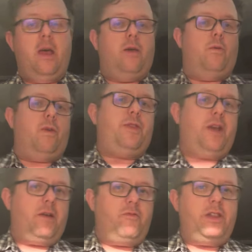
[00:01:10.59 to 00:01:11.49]
The one thing
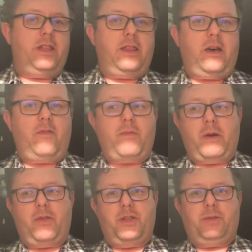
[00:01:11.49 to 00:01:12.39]
I really love
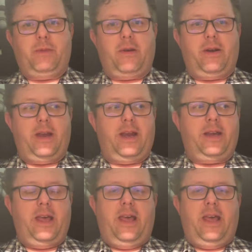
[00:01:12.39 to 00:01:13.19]
about this marinade